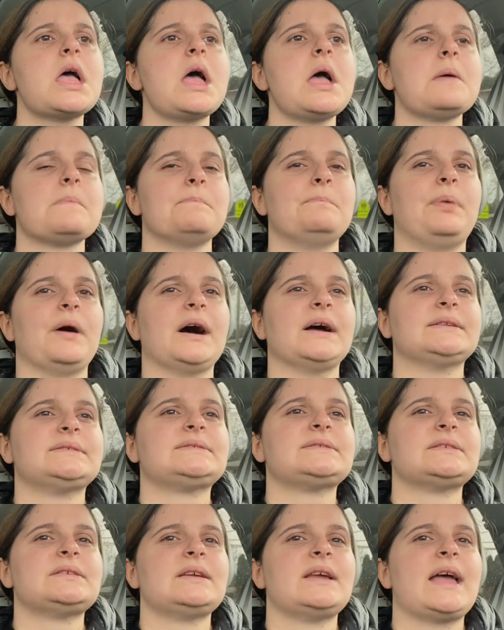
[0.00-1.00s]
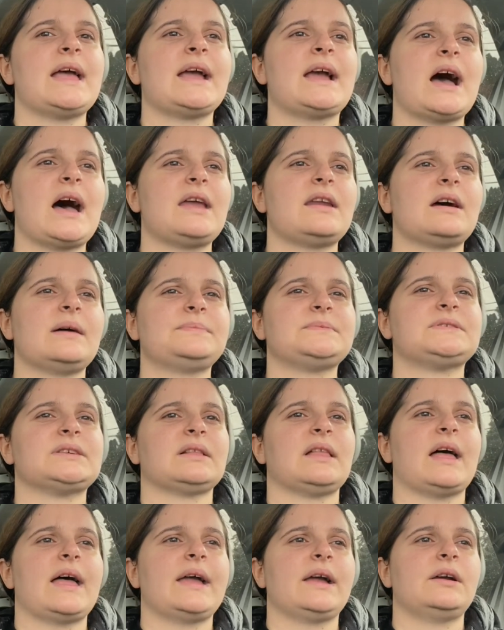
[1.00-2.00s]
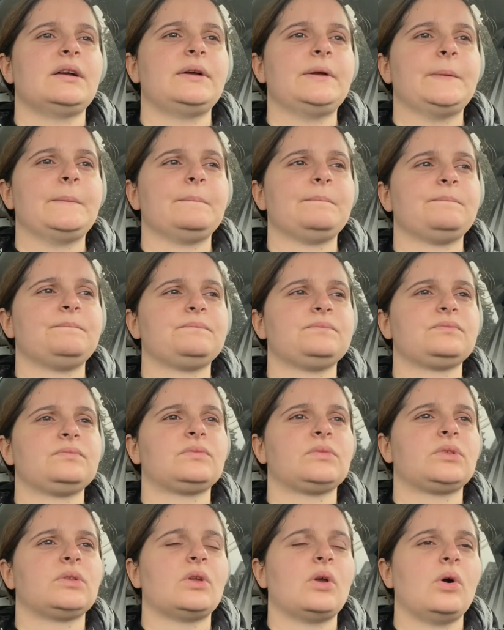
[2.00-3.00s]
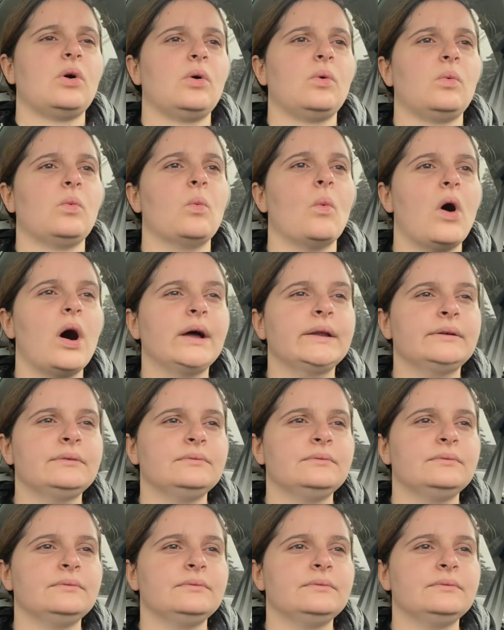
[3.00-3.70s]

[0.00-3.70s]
But it got up to like I